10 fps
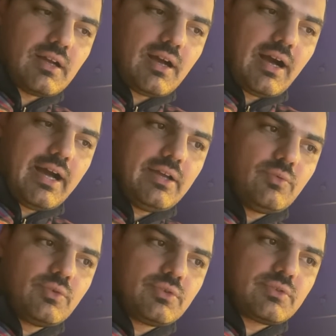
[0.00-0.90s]
I
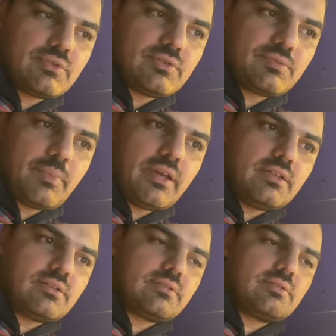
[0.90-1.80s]
would
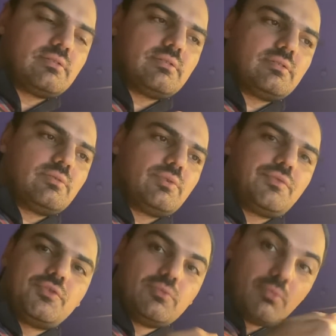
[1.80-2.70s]
spend
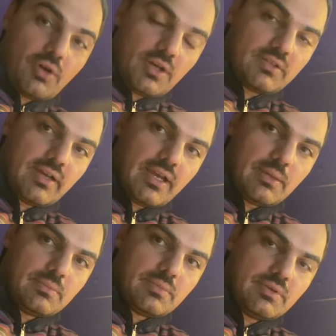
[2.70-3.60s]
with you more
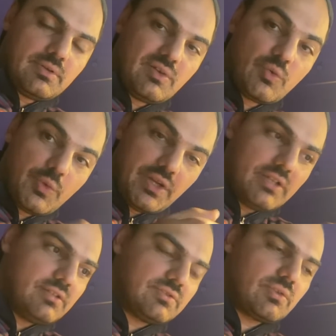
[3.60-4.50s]
time
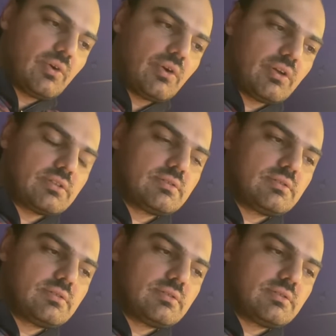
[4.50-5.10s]
reading scores,